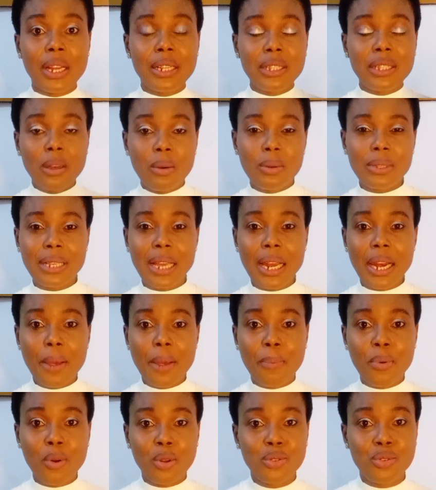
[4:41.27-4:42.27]
They will sell
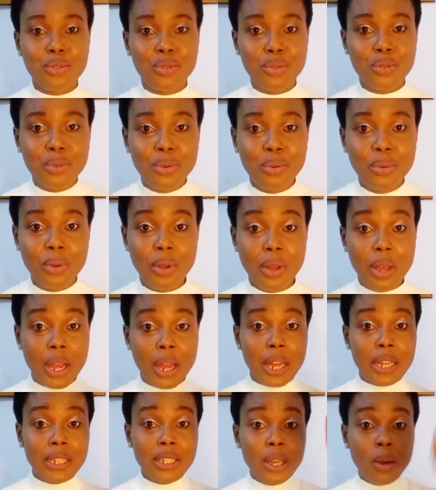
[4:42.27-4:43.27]
apron to you.
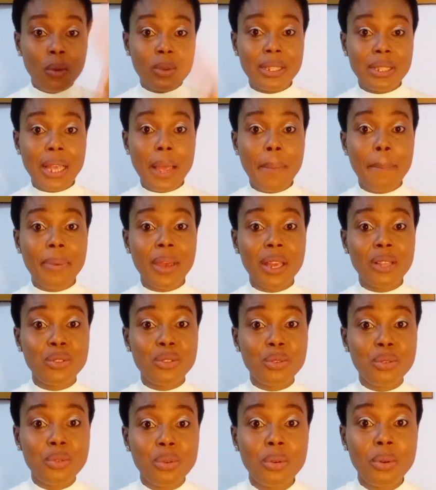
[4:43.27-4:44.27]
They will sell pen
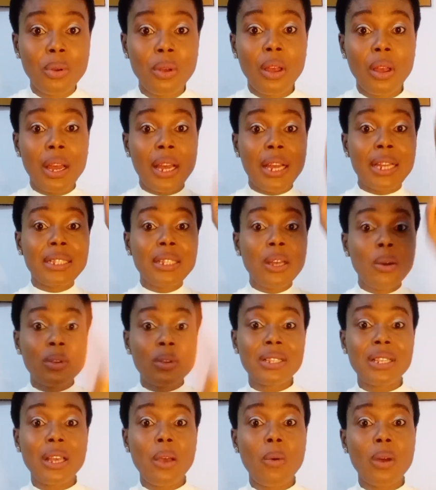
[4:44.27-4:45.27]
to you. They will
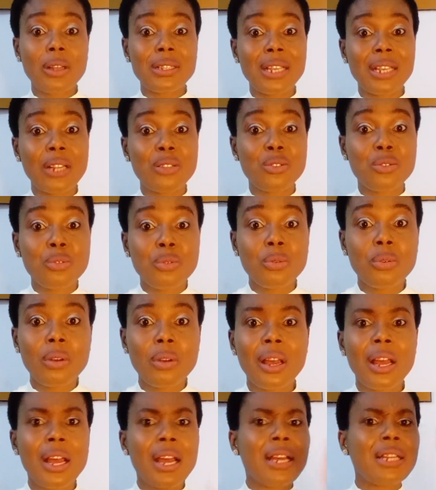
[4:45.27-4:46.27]
sell water to you.
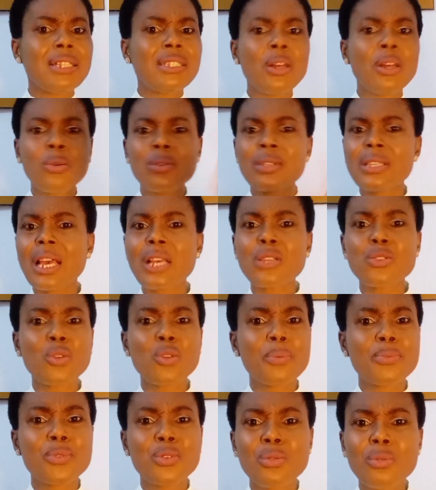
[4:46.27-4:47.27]
They will sell
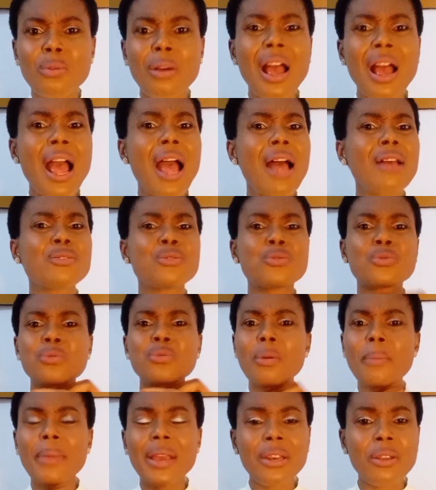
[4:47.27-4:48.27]
soap to you. And
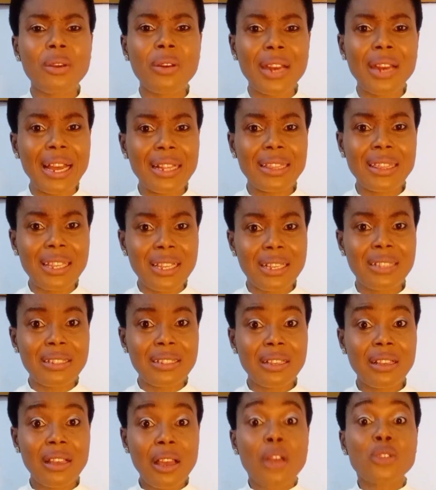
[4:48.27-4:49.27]
so many other things
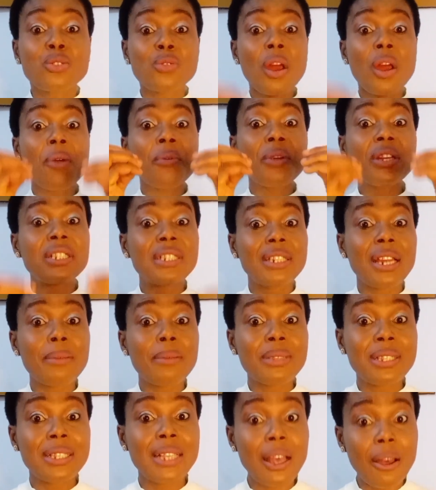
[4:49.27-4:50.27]
to enrich
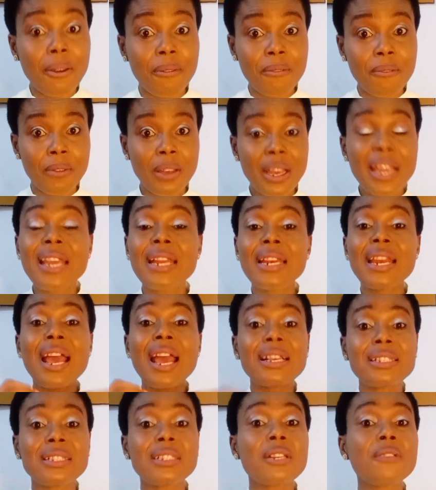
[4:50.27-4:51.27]
themselves in
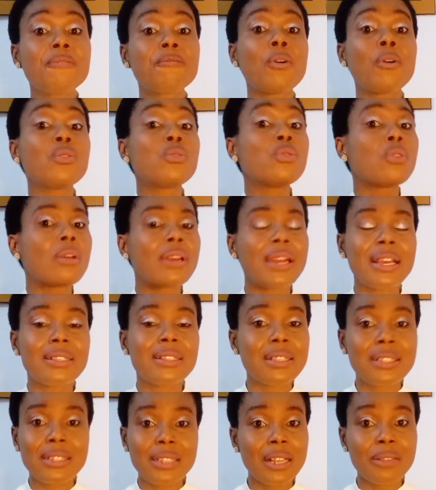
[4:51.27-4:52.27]
exchange for
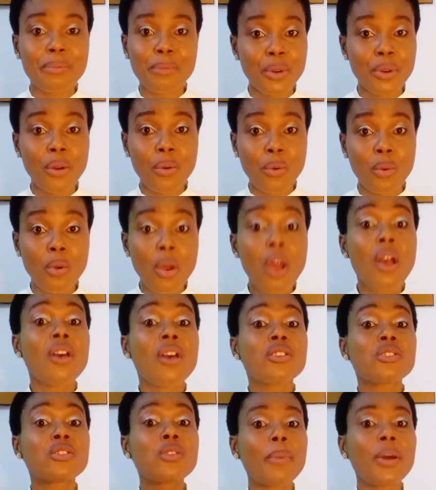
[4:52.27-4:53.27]
non-existent miracle.
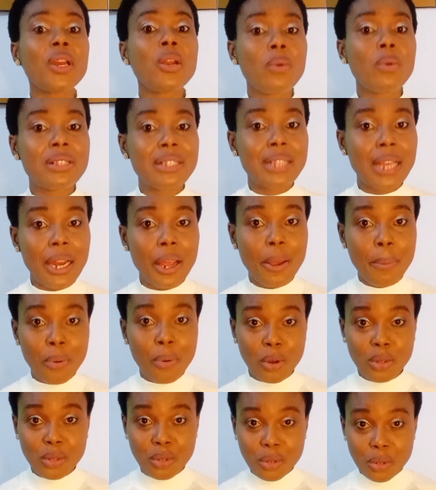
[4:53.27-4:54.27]
Somebody will sell
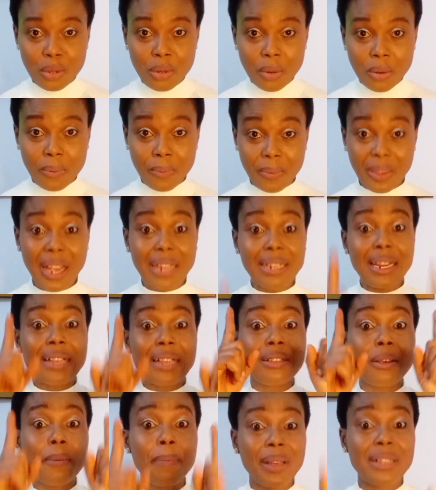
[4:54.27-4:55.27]
apron to you. And
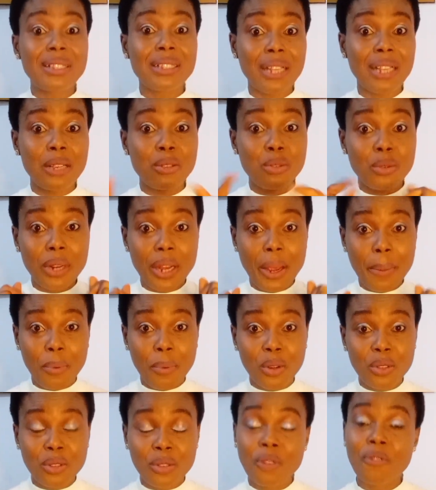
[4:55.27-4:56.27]
that same person that sold
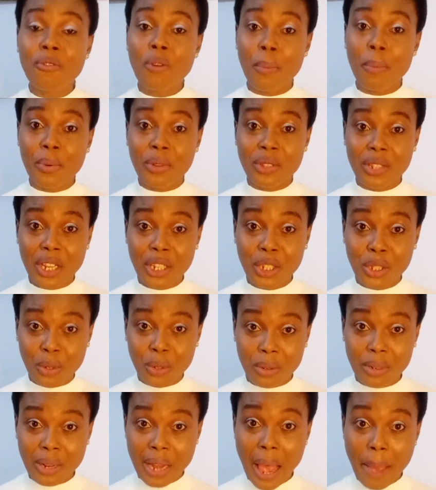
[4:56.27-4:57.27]
apron to you for
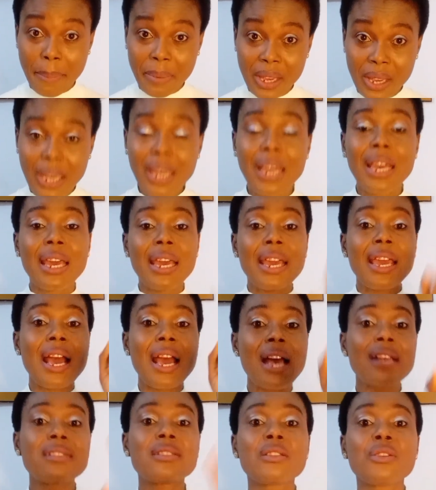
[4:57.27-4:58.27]
protection, Abi, he
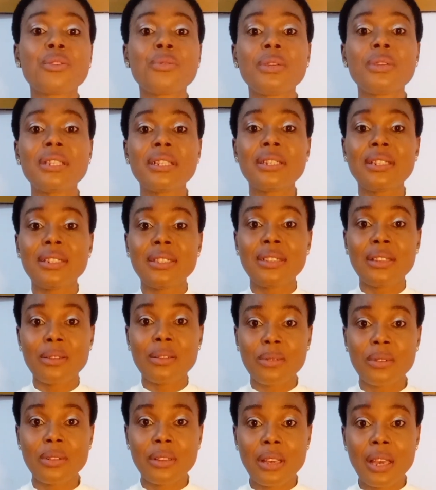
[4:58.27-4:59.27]
has security
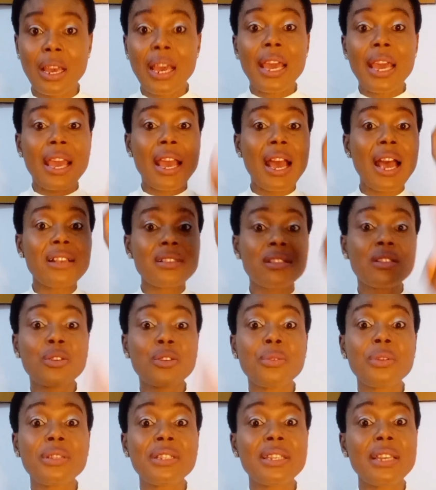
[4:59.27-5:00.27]
details. he has
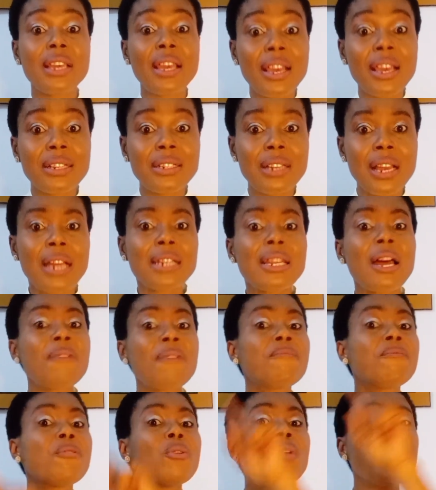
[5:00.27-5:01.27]
security aides
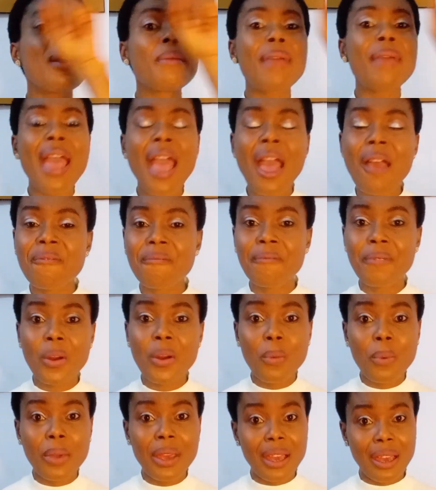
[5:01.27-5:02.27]
that follow him
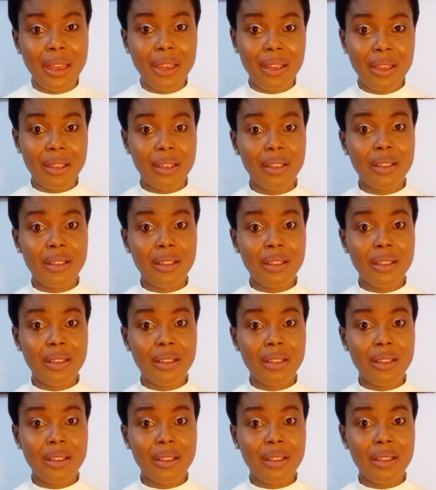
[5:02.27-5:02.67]
everywhere.